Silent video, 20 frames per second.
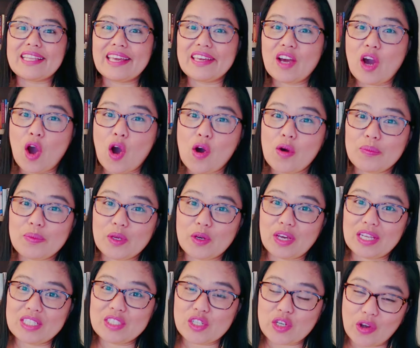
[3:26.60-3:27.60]
I hope you
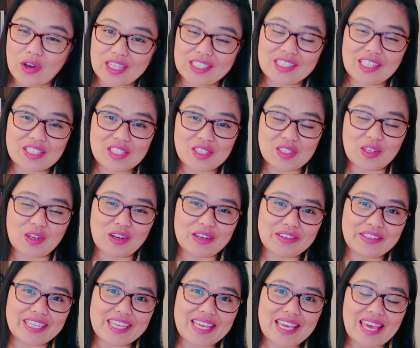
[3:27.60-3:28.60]
enjoyed the
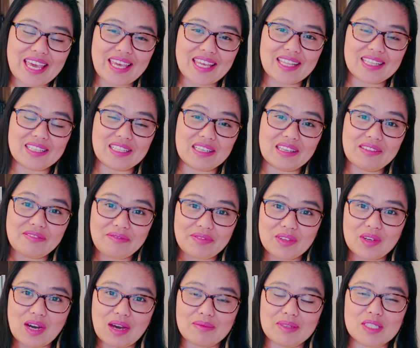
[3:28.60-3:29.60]
story. And if
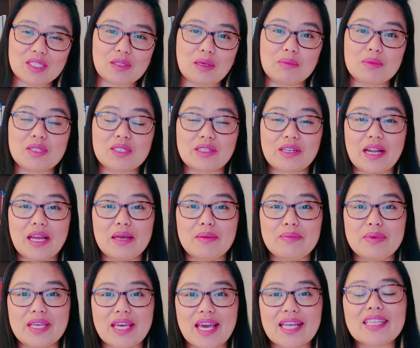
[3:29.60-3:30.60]
you haven't
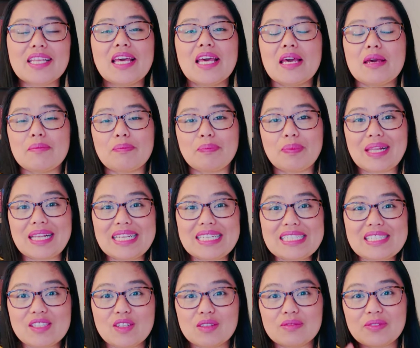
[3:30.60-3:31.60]
subscribed yet,
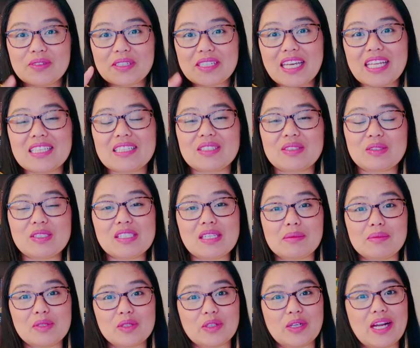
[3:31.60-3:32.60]
please don't forget to
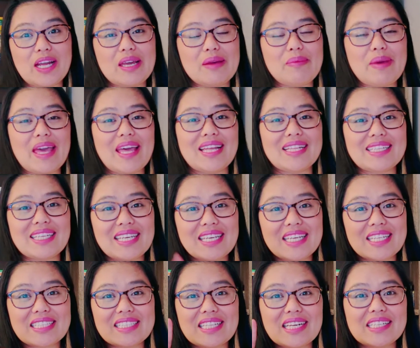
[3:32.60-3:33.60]
subscribe and
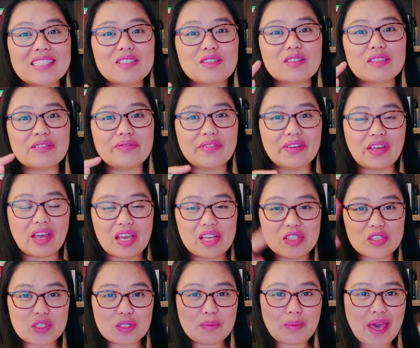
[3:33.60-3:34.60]
hit that
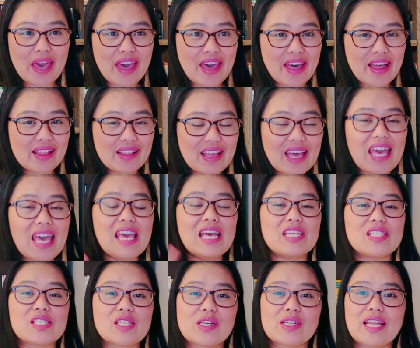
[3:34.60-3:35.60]
notification bell
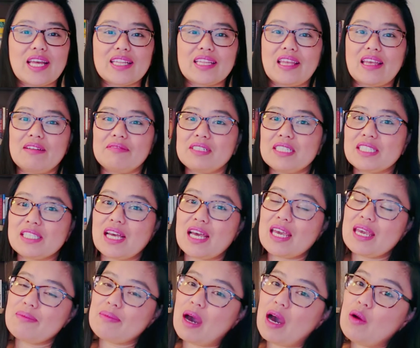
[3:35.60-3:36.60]
so that every
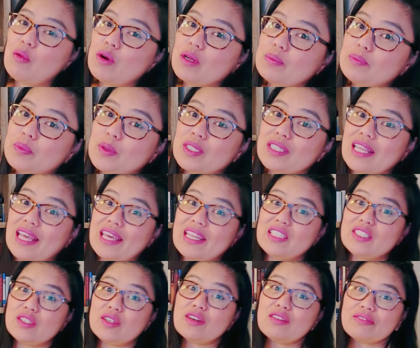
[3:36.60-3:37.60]
time I will put a
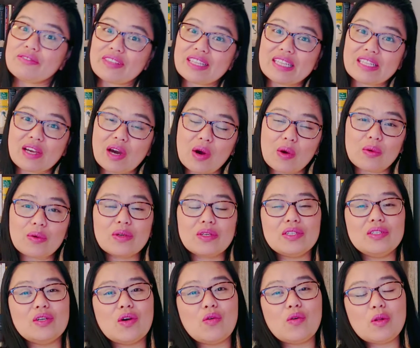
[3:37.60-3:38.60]
new video,
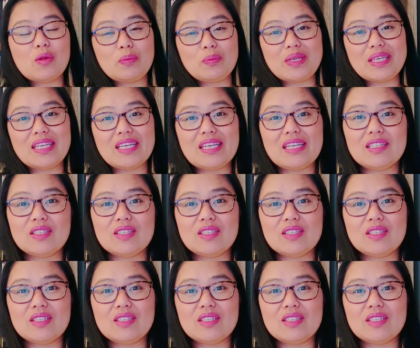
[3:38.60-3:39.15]
you will be